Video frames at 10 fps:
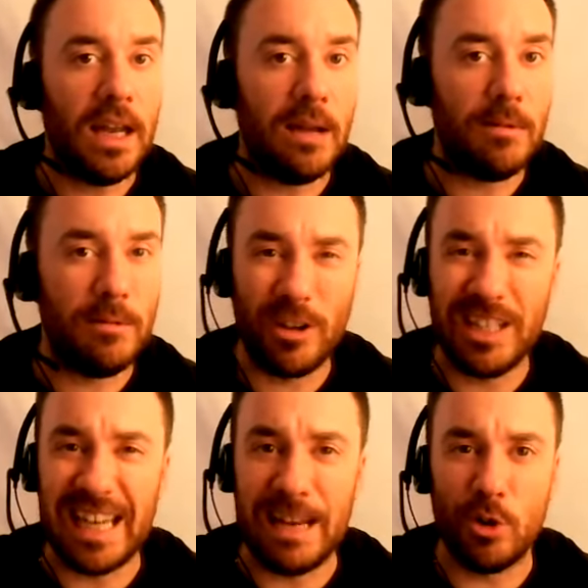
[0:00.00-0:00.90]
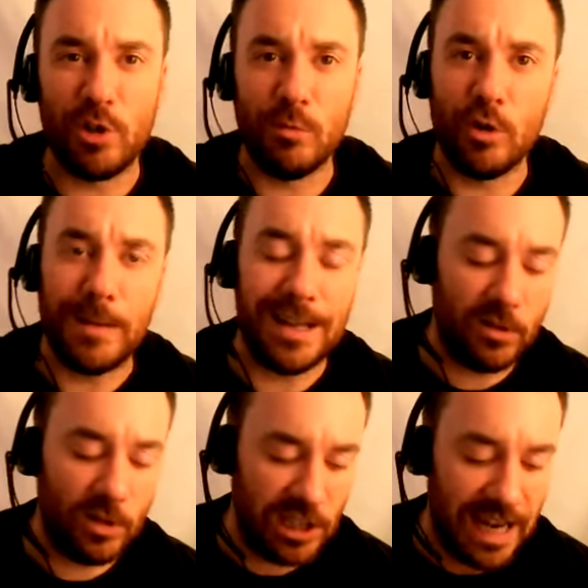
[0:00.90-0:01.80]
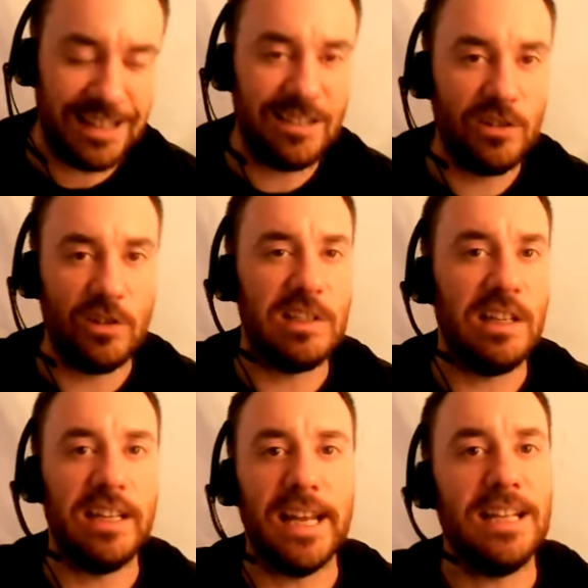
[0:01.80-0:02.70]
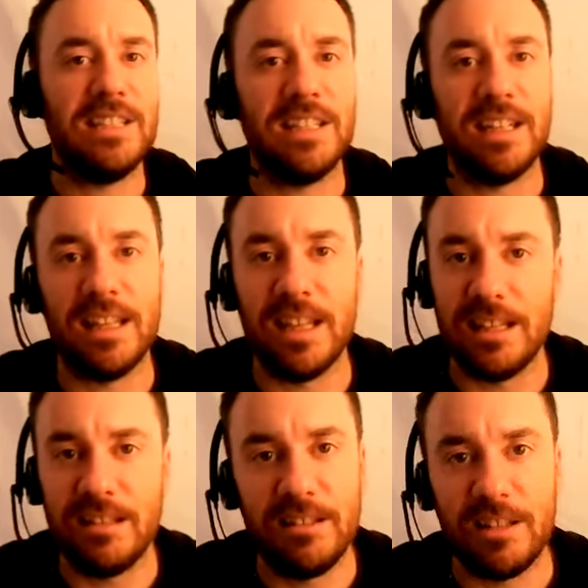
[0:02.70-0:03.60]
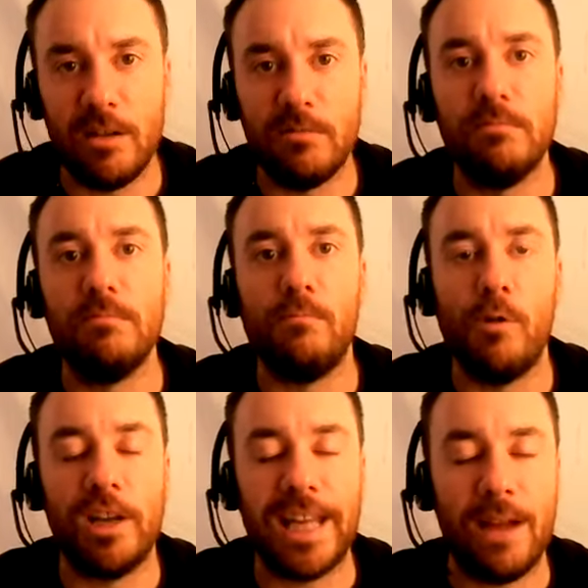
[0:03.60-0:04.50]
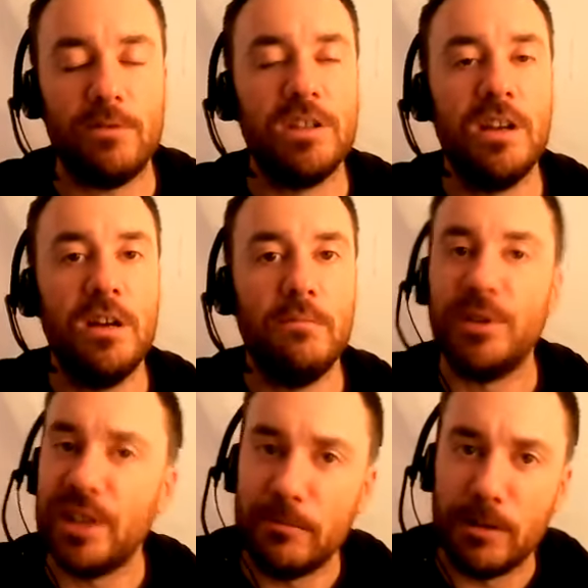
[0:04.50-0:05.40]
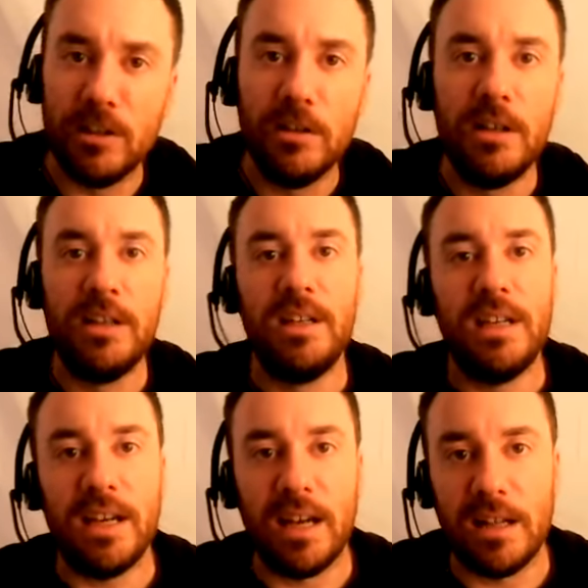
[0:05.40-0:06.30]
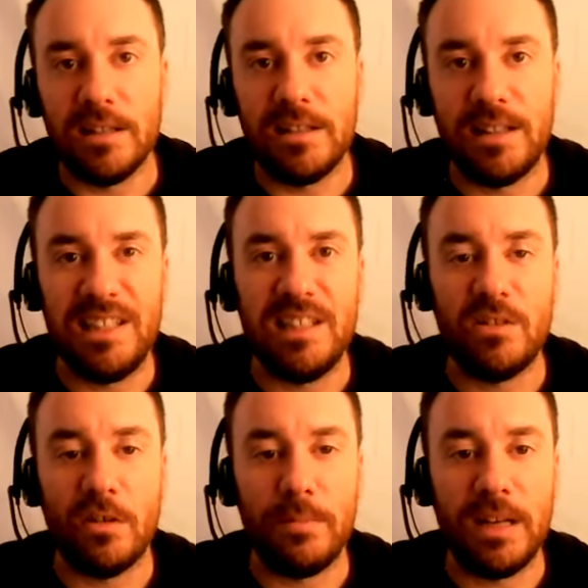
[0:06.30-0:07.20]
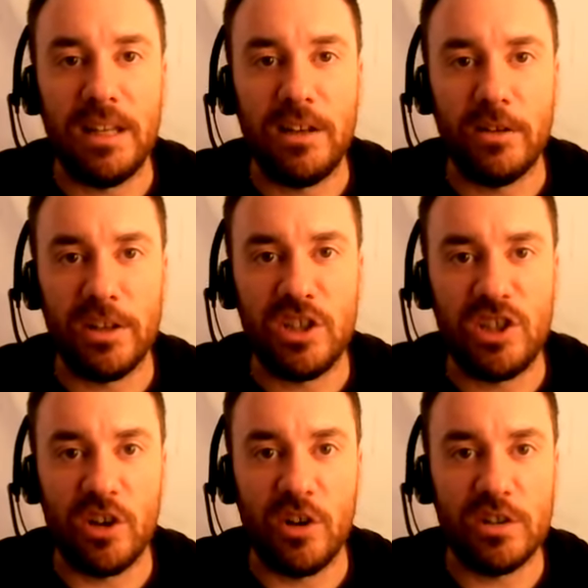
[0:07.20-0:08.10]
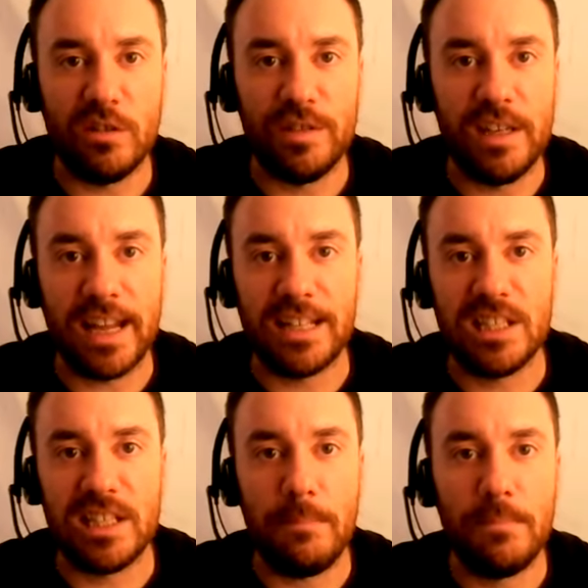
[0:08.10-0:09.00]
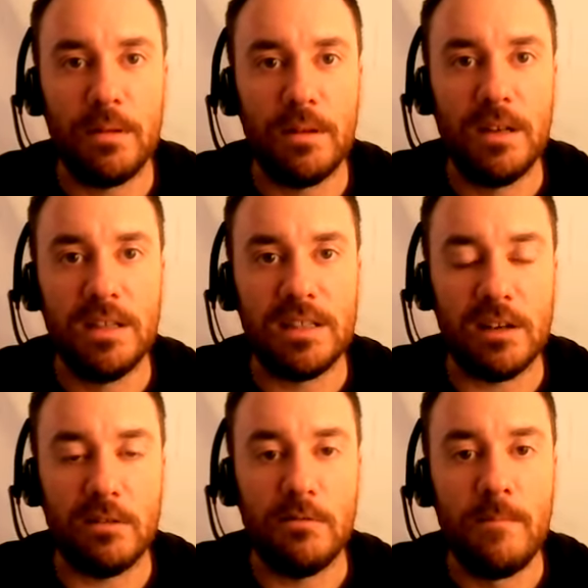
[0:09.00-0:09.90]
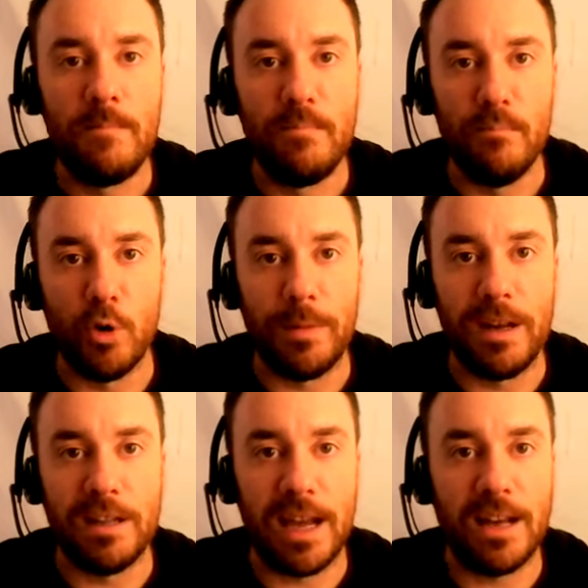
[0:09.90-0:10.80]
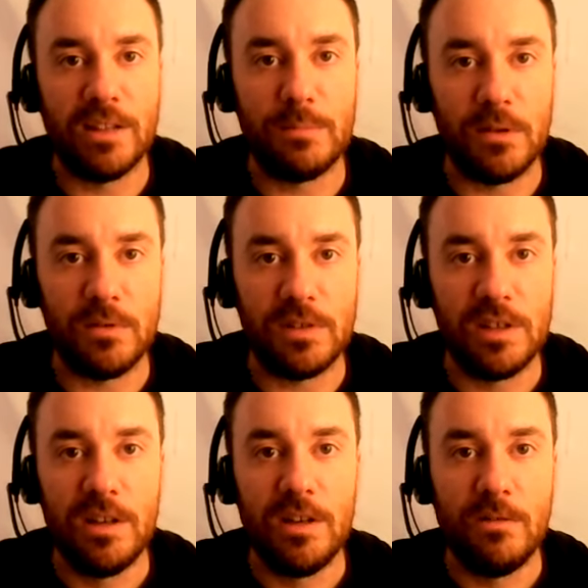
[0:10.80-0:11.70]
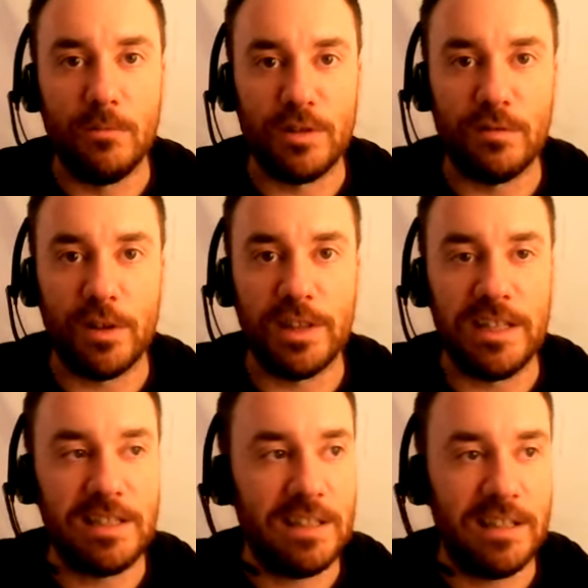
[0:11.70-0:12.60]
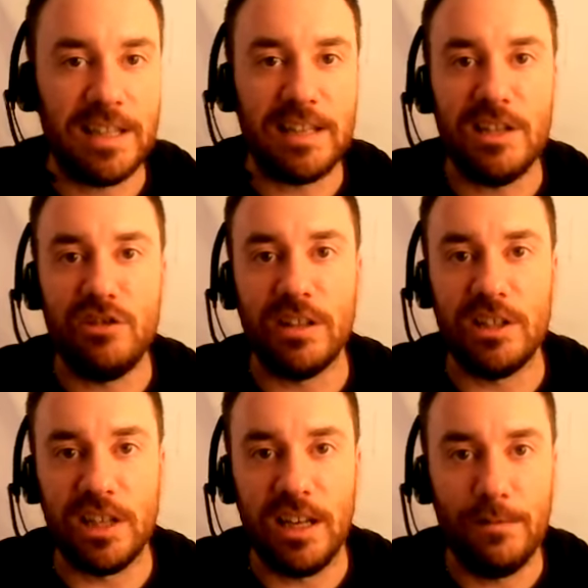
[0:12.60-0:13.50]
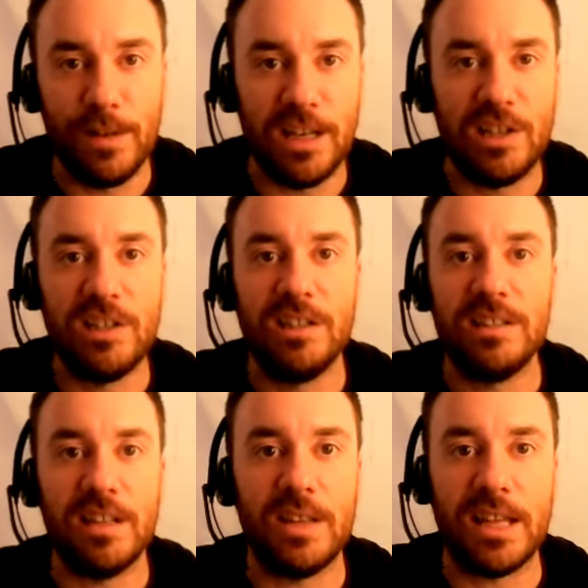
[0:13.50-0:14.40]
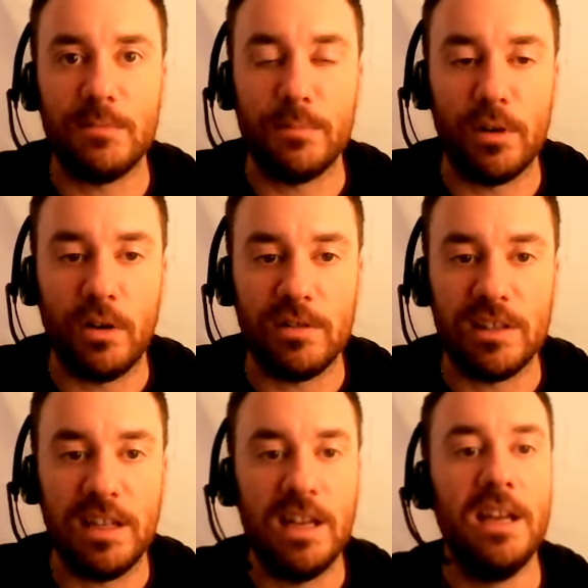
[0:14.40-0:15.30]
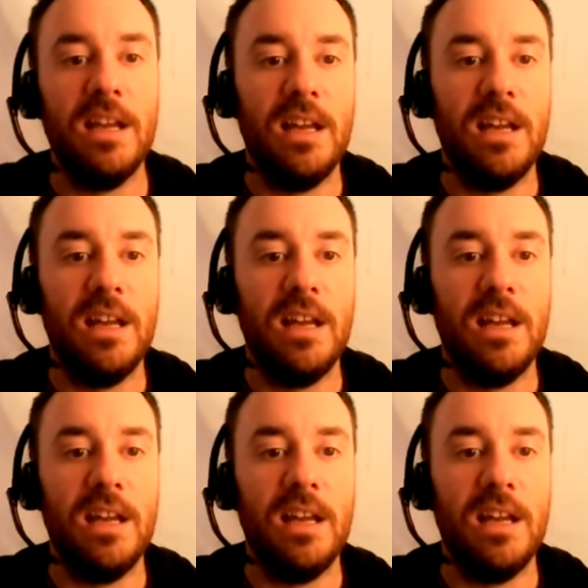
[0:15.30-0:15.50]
I'm not going to say much more about those yet, just in case they don't work out. But I think they will, and this is going to be the kind of start of the next step. So more about that, I suppose, once I've got this Assassin trilogy finished. So that's my priority.